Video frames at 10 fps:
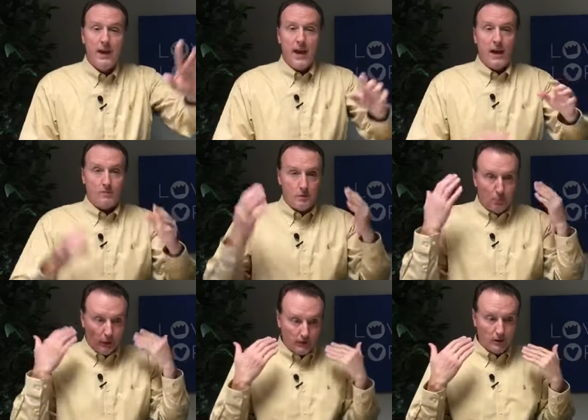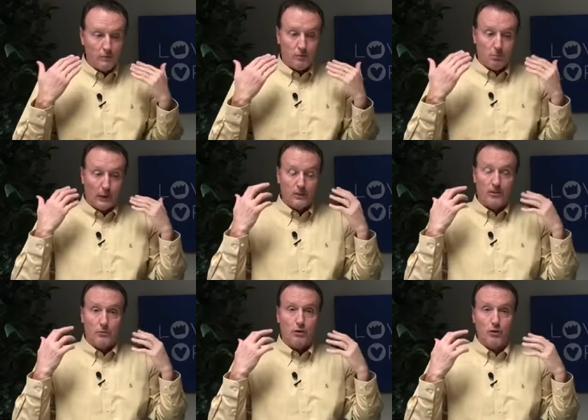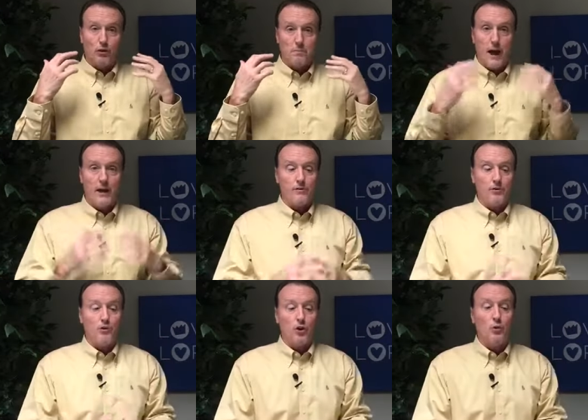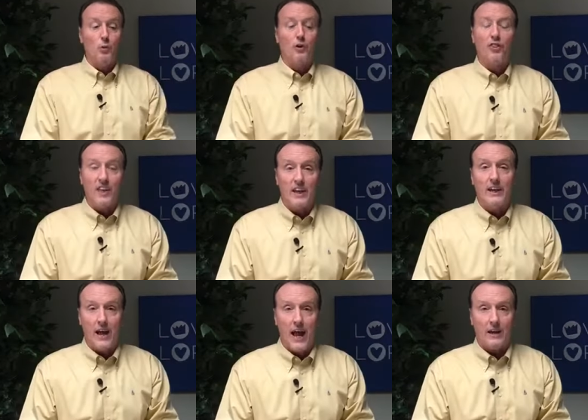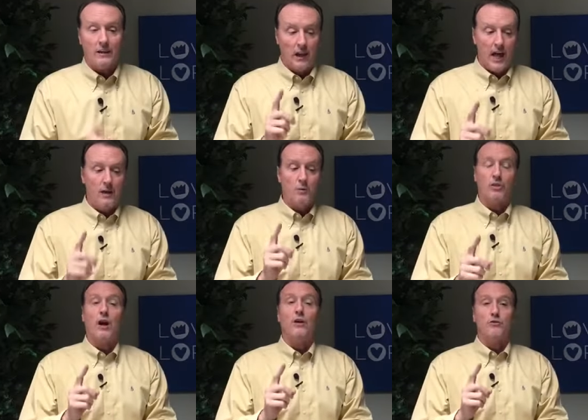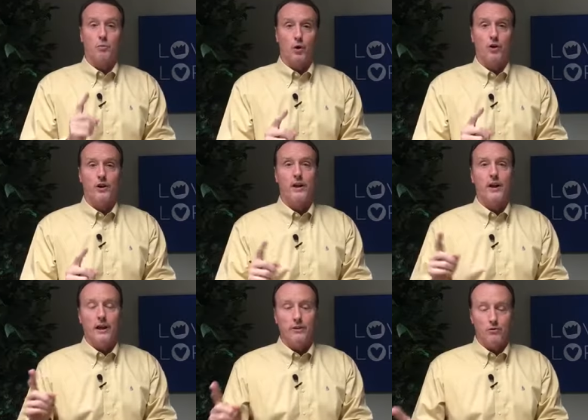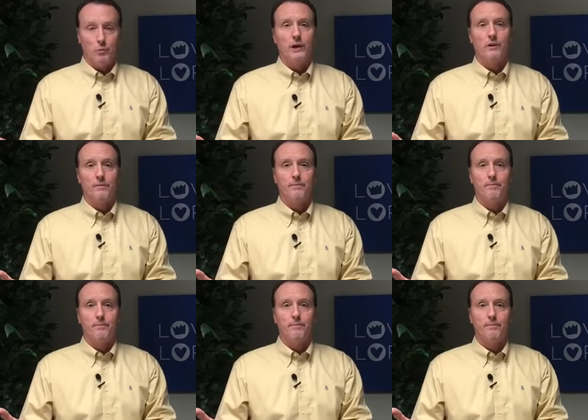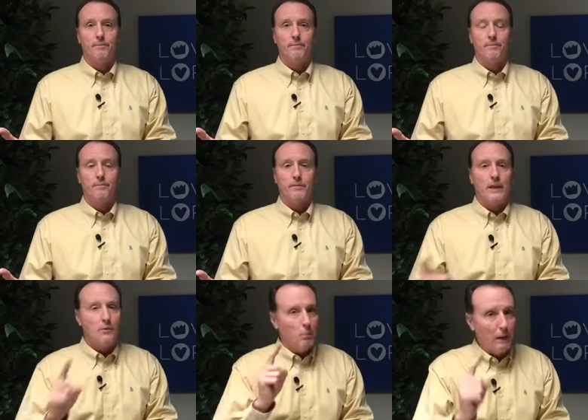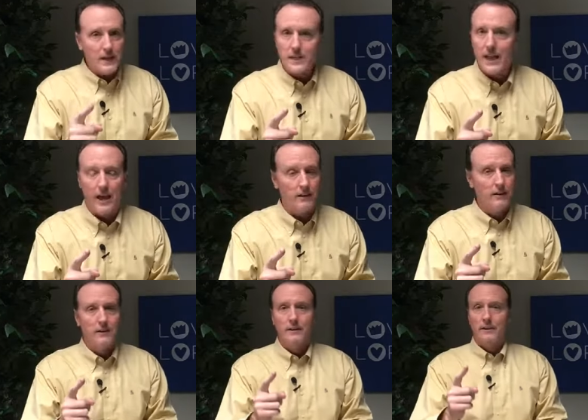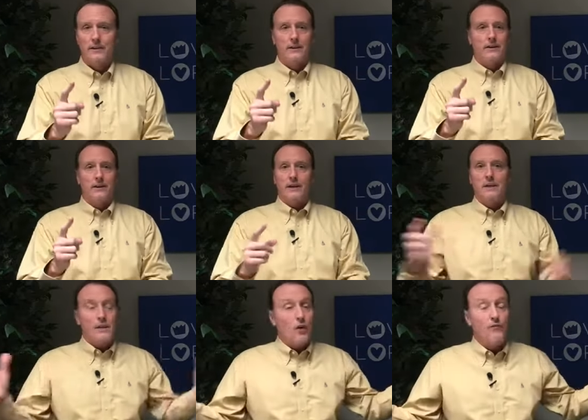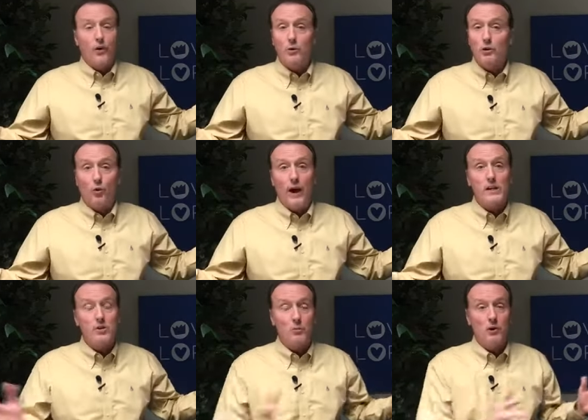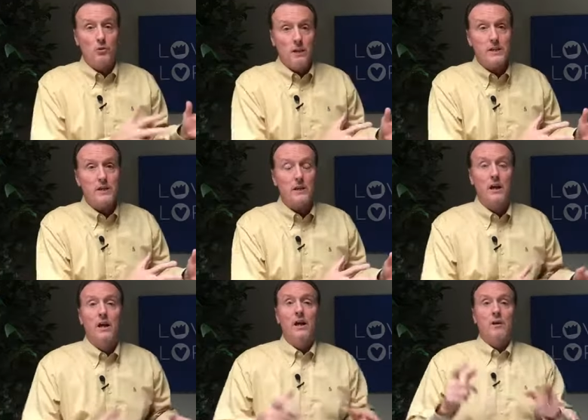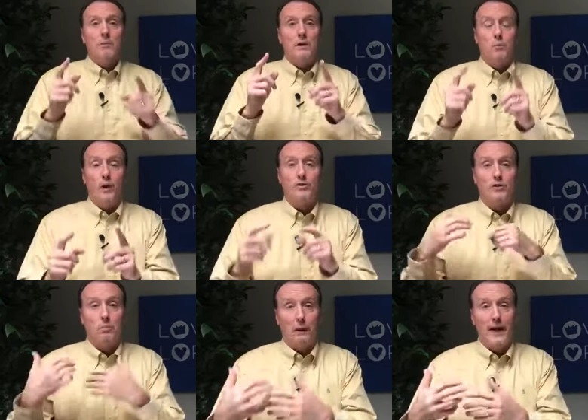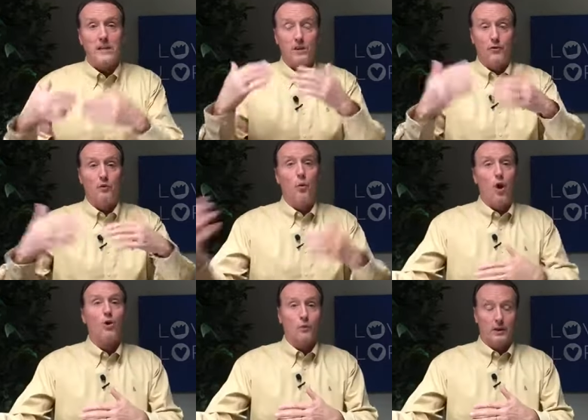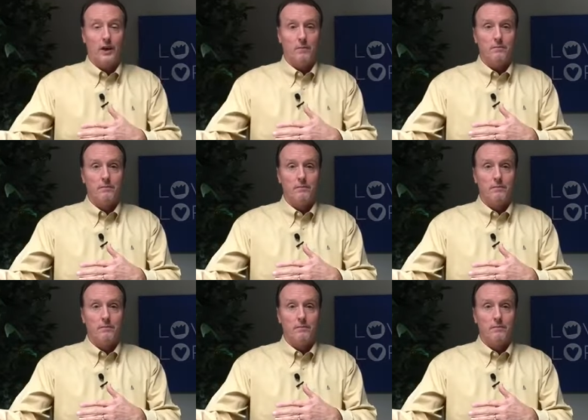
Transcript: as He bring them, brings them to your mind so you will think and act in line with God's Word and His will. He will bless that. He's there for you with grace when you miss it, but He wants to bless if you walk with Him,